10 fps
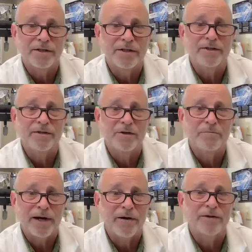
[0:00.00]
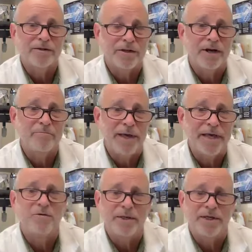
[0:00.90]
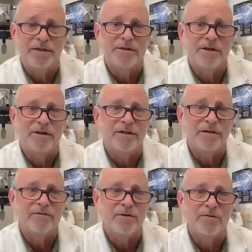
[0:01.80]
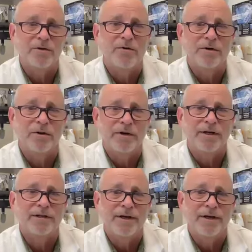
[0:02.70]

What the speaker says: Even your parents cannot make you be in a study if you don't agree.